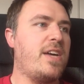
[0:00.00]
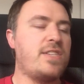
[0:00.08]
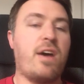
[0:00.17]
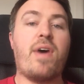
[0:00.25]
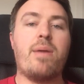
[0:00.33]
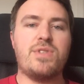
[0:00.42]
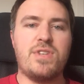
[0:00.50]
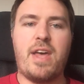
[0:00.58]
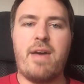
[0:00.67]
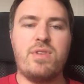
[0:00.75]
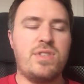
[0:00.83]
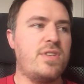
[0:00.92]
Southampton,
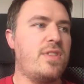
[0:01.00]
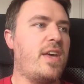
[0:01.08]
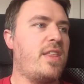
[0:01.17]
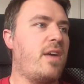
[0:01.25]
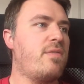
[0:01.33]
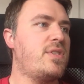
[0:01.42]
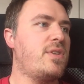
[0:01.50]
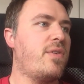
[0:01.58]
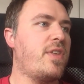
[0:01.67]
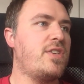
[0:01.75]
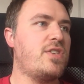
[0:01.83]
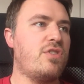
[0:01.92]
Everton, they're the other two
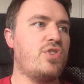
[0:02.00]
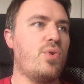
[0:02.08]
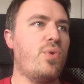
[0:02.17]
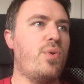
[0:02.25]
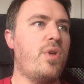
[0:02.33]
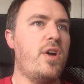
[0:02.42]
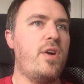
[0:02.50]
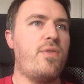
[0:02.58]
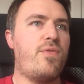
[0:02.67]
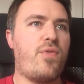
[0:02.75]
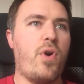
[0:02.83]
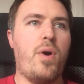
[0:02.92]
on there. So it's all
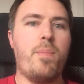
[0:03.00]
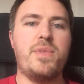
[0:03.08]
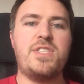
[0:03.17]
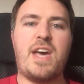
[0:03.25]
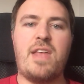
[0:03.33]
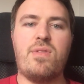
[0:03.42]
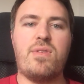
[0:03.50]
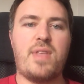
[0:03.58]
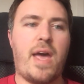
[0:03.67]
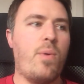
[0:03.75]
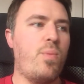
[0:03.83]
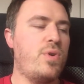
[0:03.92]
from 10th
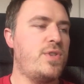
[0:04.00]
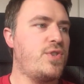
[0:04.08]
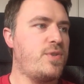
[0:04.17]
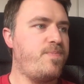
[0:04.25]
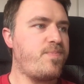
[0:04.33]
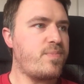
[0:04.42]
downwards.